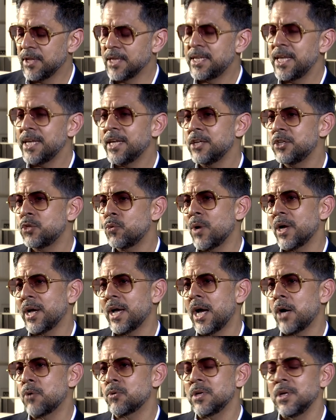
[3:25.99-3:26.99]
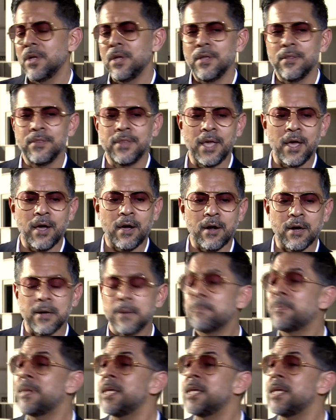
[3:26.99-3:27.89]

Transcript: They take into account their